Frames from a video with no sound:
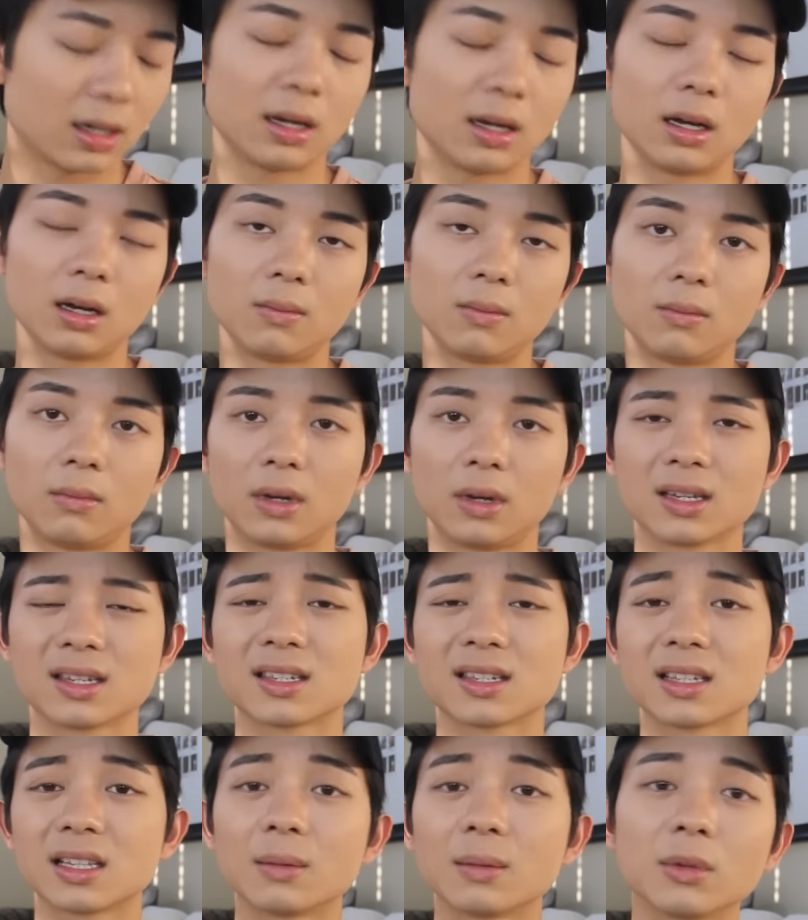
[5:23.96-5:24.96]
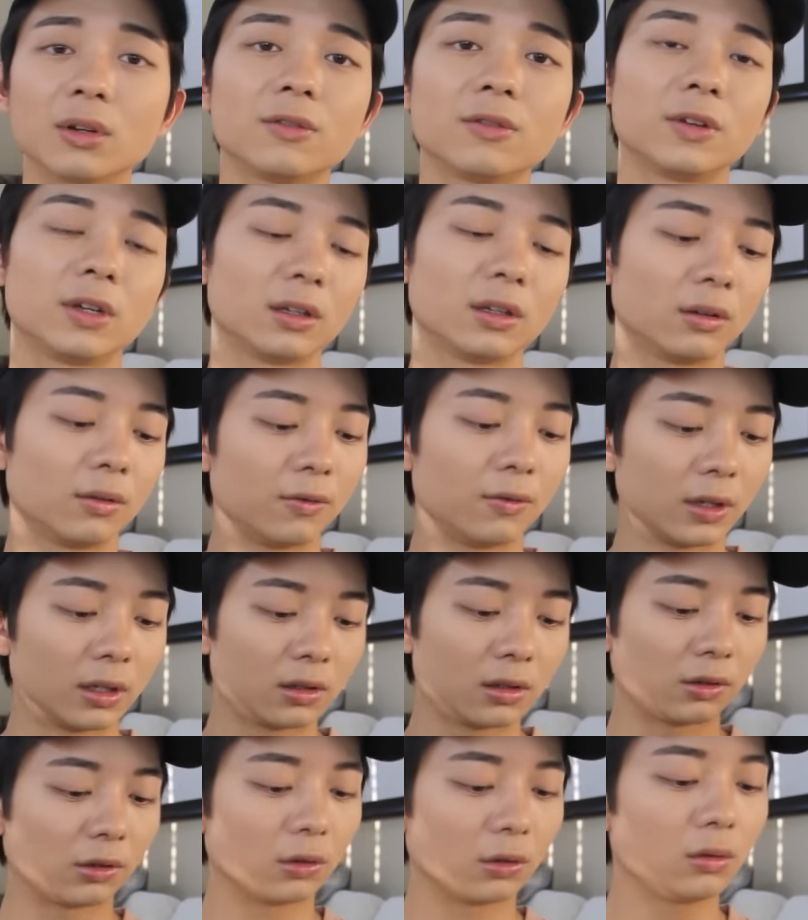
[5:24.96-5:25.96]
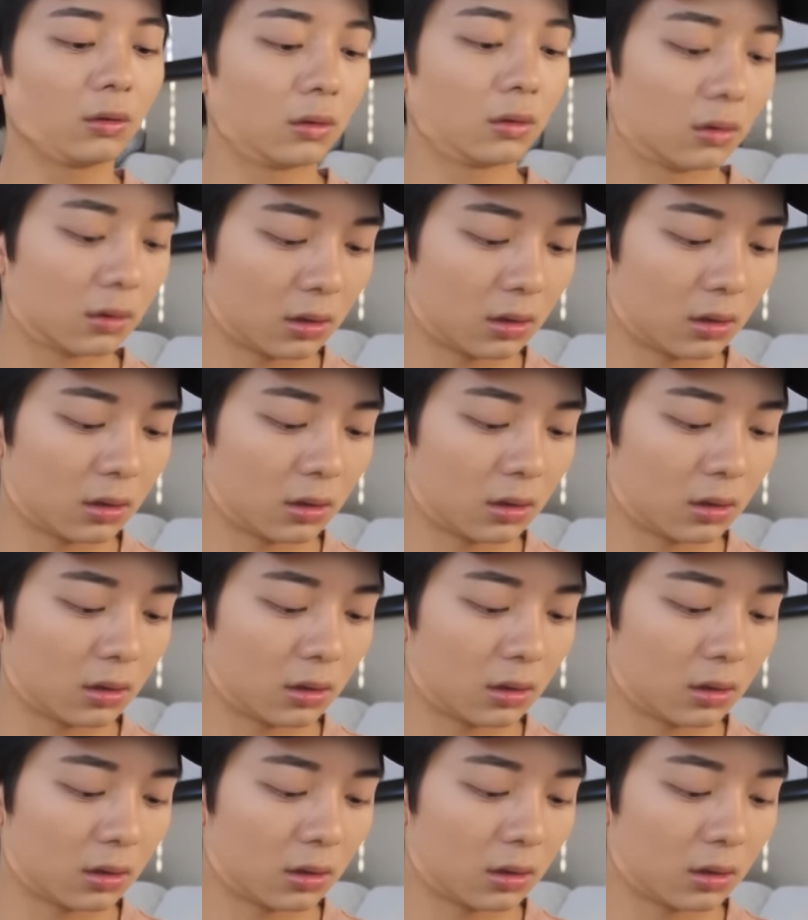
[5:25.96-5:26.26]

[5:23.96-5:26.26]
a slimmer fitted suit.